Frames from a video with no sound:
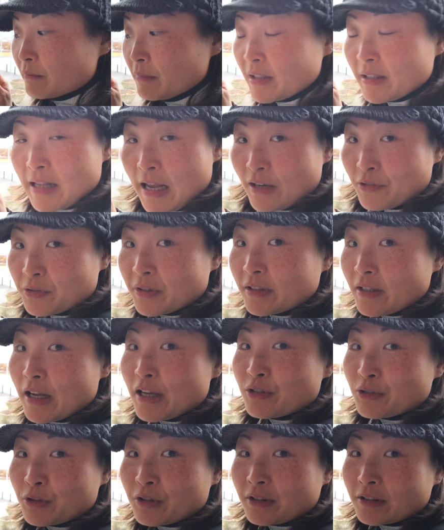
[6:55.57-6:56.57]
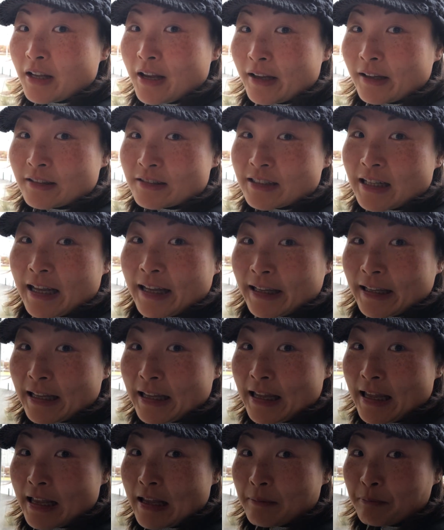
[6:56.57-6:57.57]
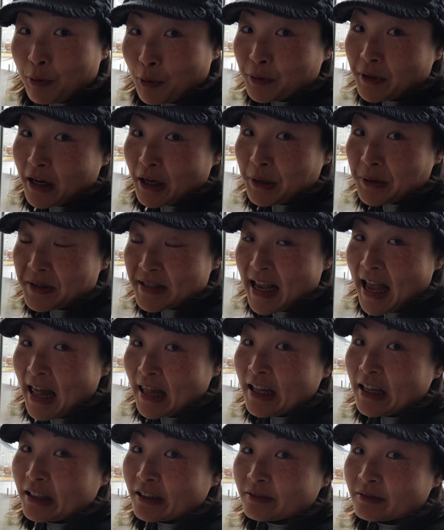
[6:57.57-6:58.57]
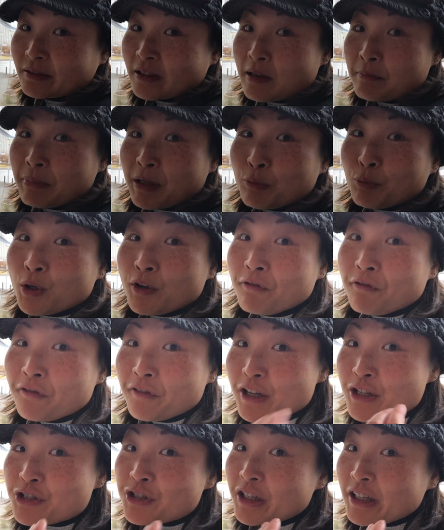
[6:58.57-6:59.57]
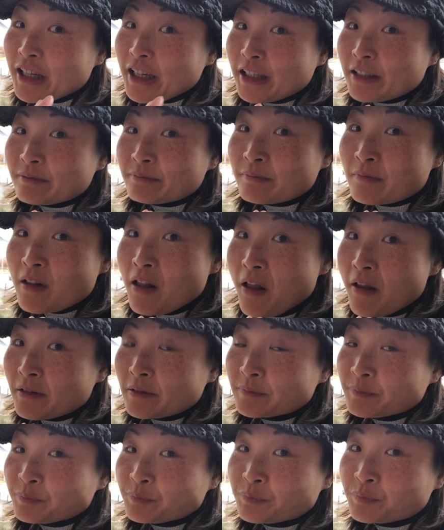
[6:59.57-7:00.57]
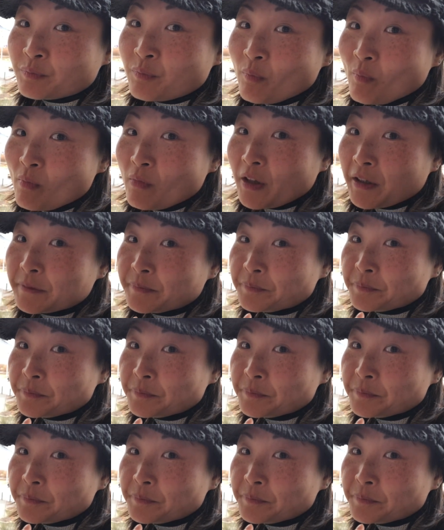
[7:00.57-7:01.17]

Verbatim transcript: But it actually tastes good. Tastes like potato salad, but okay. with fish in it. Okay,